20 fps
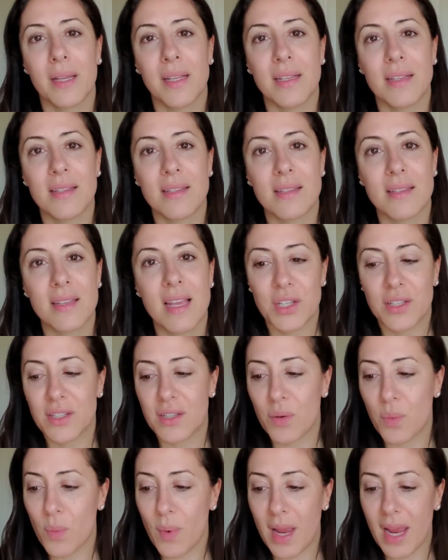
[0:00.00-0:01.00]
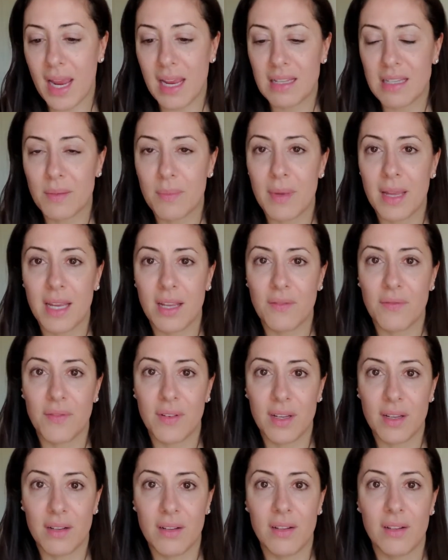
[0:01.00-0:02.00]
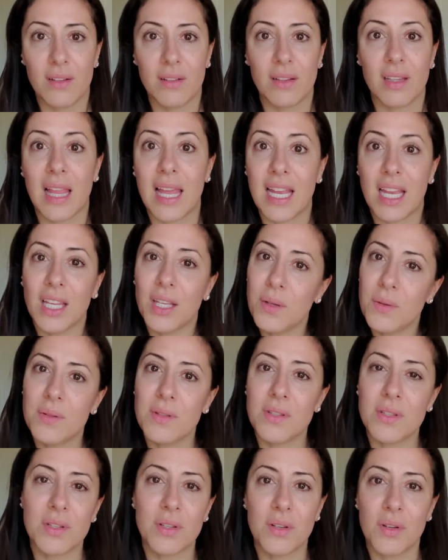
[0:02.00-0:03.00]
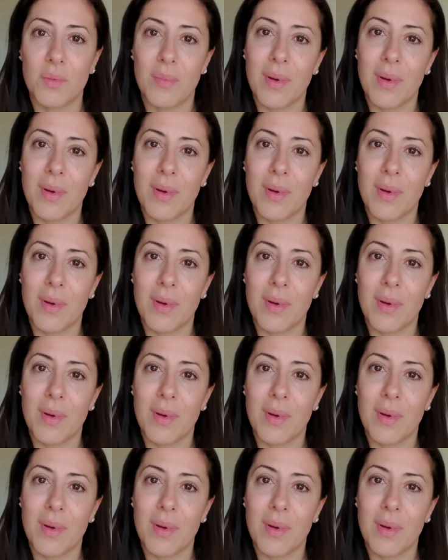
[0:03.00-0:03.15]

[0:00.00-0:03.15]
It's just a way to make it feel like it used to